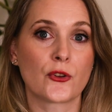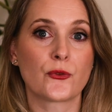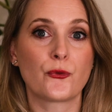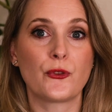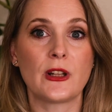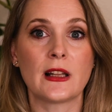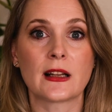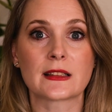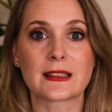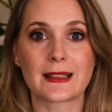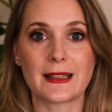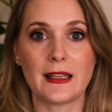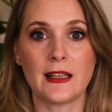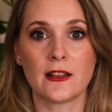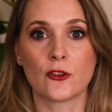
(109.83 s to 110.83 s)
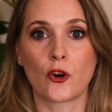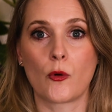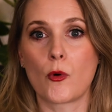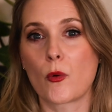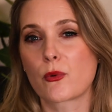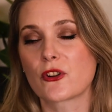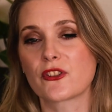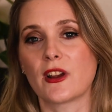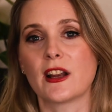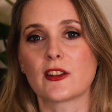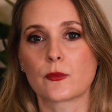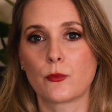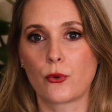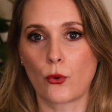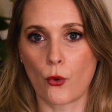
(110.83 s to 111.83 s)
filaggrin, or more precise
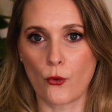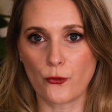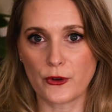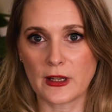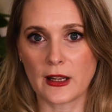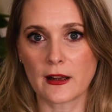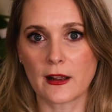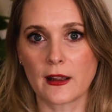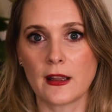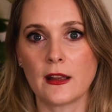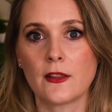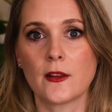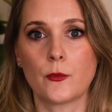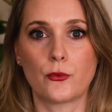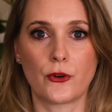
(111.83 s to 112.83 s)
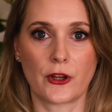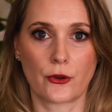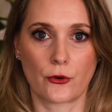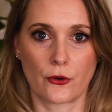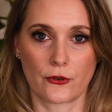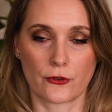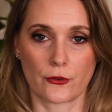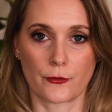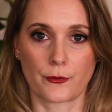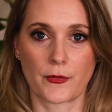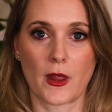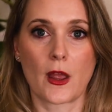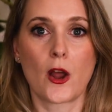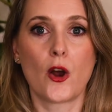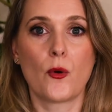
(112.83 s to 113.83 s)
profilaggrin, the precursor.
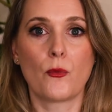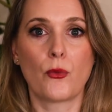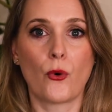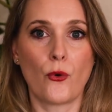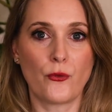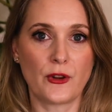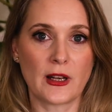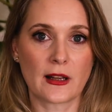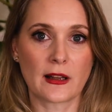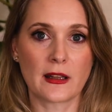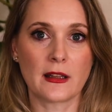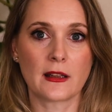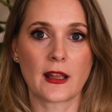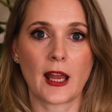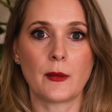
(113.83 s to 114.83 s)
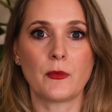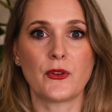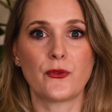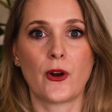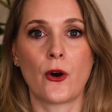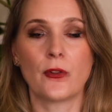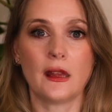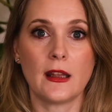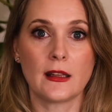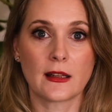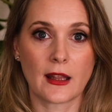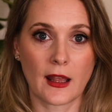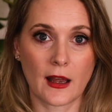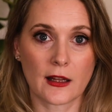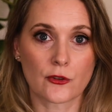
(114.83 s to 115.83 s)
Profilaggrin can be found in
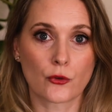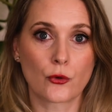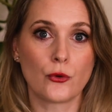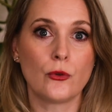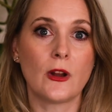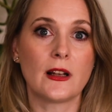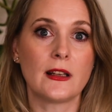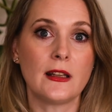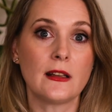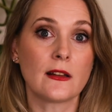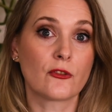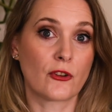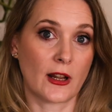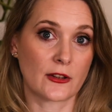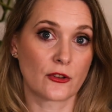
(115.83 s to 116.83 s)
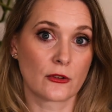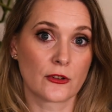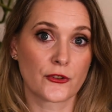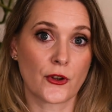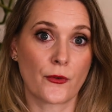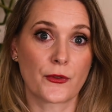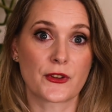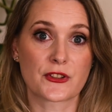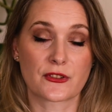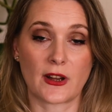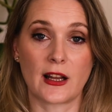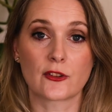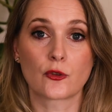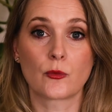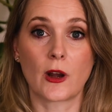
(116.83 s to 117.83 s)
keratohyaline granules of the
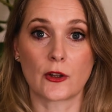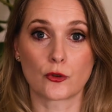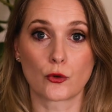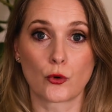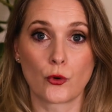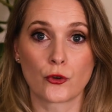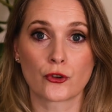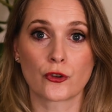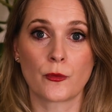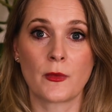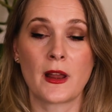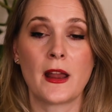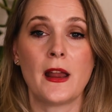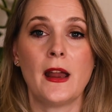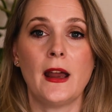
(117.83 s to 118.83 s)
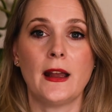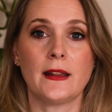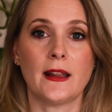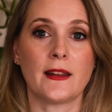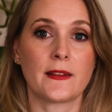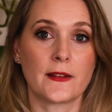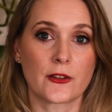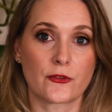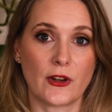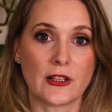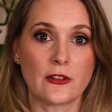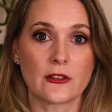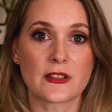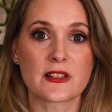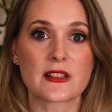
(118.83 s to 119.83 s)
stratum granulosum, and as the
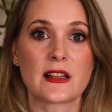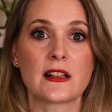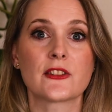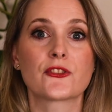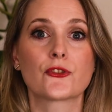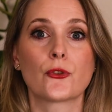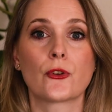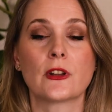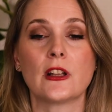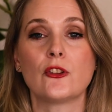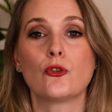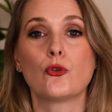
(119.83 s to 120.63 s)
granular cells turn into